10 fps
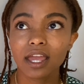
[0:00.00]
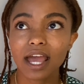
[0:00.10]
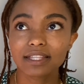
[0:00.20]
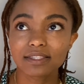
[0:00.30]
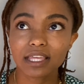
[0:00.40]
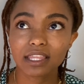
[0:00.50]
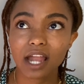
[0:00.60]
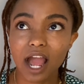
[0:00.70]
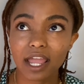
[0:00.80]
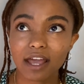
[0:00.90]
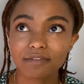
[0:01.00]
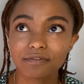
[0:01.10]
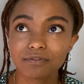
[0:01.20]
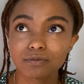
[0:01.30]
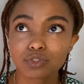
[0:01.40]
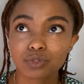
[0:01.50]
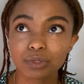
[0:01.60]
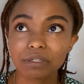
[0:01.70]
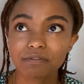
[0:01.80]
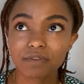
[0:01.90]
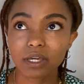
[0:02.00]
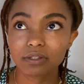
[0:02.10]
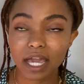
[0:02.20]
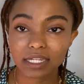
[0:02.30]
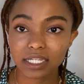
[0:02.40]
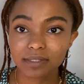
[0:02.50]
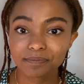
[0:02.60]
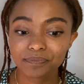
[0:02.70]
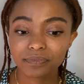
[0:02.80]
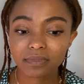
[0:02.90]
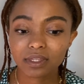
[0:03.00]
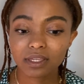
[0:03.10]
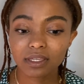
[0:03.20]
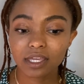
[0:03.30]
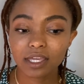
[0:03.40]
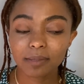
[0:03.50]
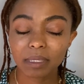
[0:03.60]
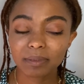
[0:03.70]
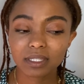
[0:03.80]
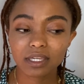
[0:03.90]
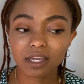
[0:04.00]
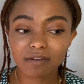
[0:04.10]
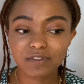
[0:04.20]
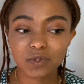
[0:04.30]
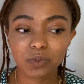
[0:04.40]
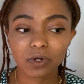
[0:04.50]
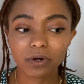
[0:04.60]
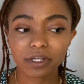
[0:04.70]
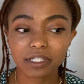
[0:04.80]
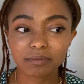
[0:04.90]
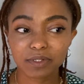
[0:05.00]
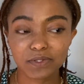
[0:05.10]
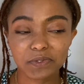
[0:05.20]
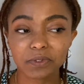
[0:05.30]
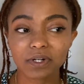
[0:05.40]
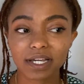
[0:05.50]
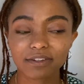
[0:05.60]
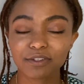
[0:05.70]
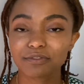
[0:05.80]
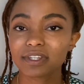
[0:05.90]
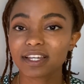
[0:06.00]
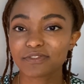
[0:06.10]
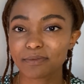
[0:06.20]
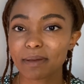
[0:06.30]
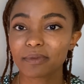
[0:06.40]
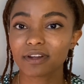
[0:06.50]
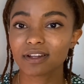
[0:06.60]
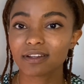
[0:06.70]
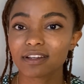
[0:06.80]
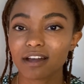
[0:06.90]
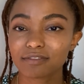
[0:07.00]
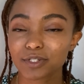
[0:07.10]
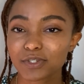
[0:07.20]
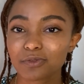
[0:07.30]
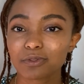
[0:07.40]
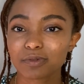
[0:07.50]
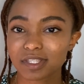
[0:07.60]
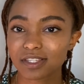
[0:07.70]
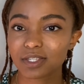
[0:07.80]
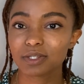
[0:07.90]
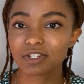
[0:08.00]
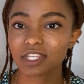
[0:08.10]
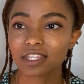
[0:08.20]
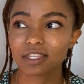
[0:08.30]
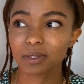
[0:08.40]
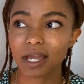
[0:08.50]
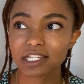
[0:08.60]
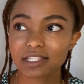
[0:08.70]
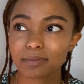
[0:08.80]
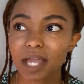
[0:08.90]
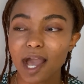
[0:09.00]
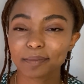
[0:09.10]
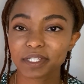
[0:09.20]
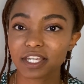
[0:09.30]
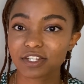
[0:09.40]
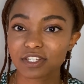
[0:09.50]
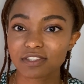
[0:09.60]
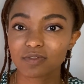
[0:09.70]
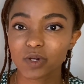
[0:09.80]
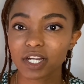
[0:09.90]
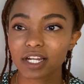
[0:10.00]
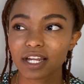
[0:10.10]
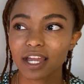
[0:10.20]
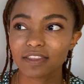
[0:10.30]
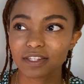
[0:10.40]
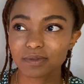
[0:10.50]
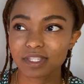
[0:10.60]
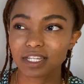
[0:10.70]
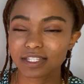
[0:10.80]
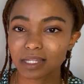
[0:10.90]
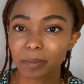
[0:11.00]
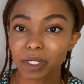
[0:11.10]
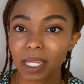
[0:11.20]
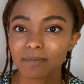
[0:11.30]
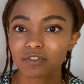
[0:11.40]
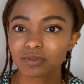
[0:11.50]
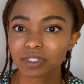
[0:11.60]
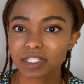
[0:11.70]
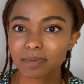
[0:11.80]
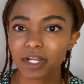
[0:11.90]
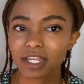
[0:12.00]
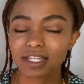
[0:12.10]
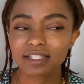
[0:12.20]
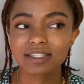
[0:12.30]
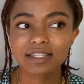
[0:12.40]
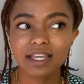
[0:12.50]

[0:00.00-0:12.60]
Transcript: and say that I have truly failed at it. Maybe Gov school in middle school. I don't know if you guys remember, governor school was this huge thing that you had to submit applications for, and then it was a summer camp for really smart kids.